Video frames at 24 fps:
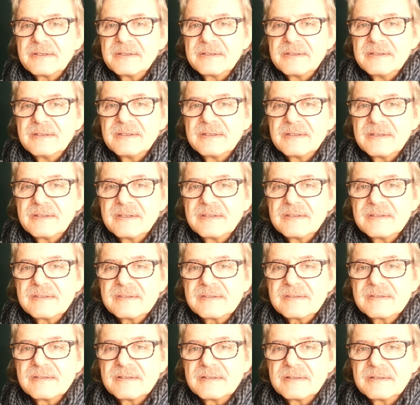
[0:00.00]

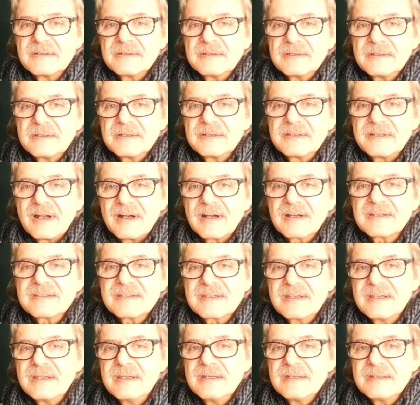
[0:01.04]
these
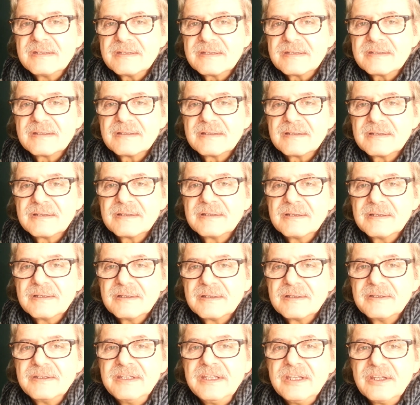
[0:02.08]
dark-skinned
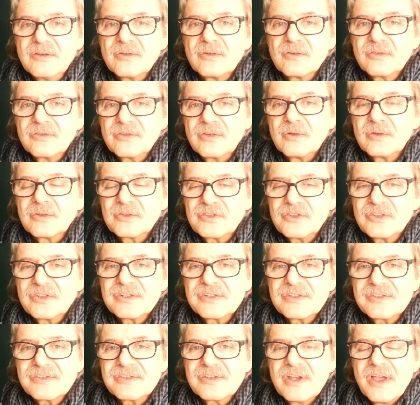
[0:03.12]
Negro
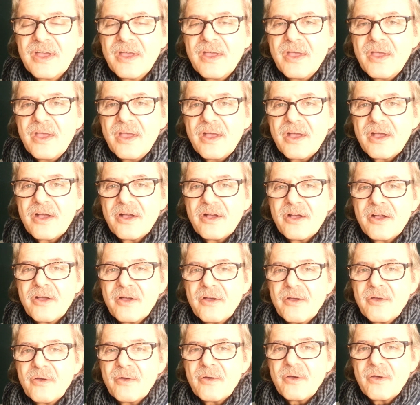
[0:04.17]
soldiers
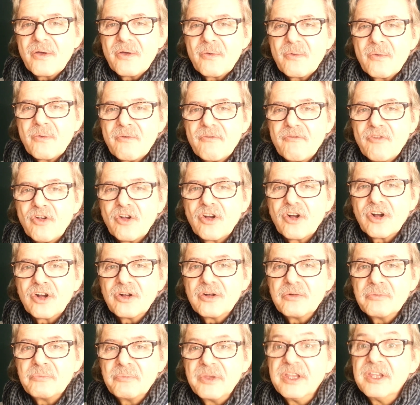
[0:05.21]

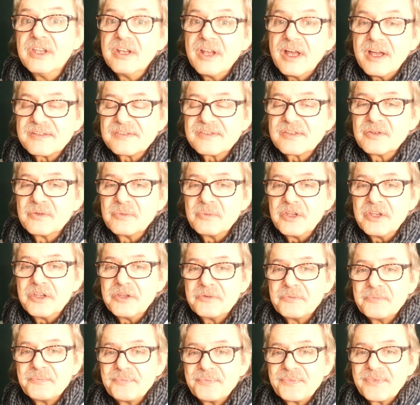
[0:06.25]
were being nice to
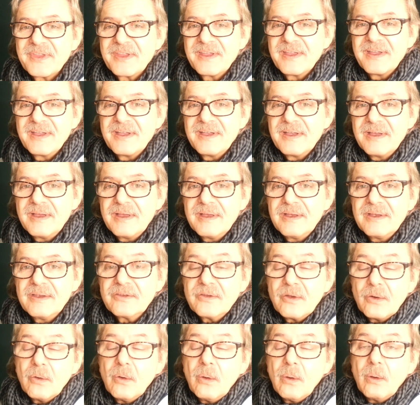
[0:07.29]
me.
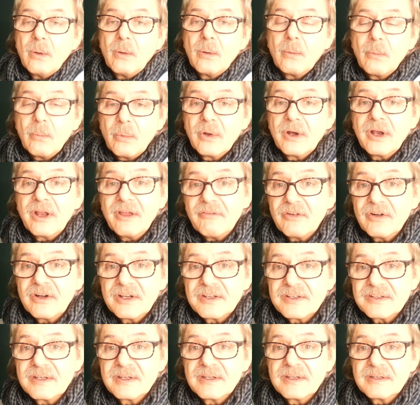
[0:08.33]
So, whatever
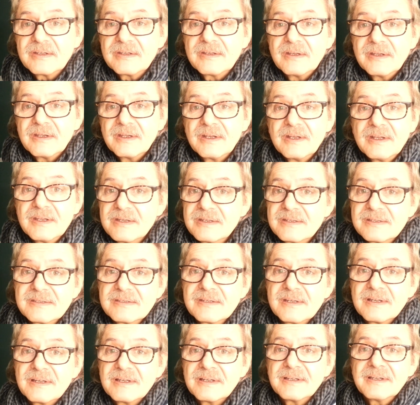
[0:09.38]
it
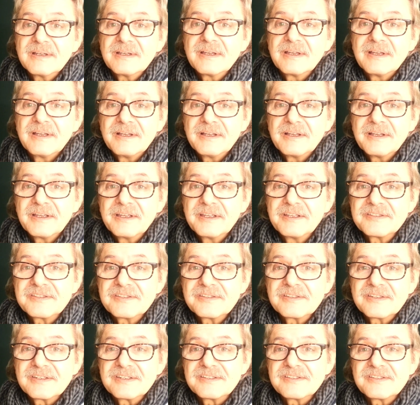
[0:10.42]
is,
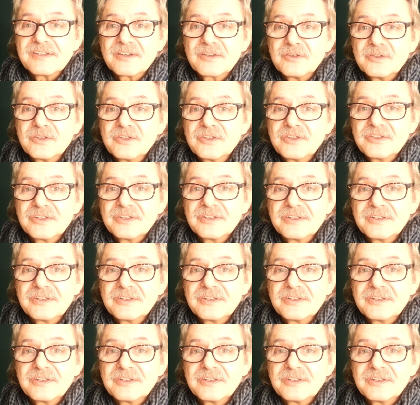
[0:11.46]
it's a good.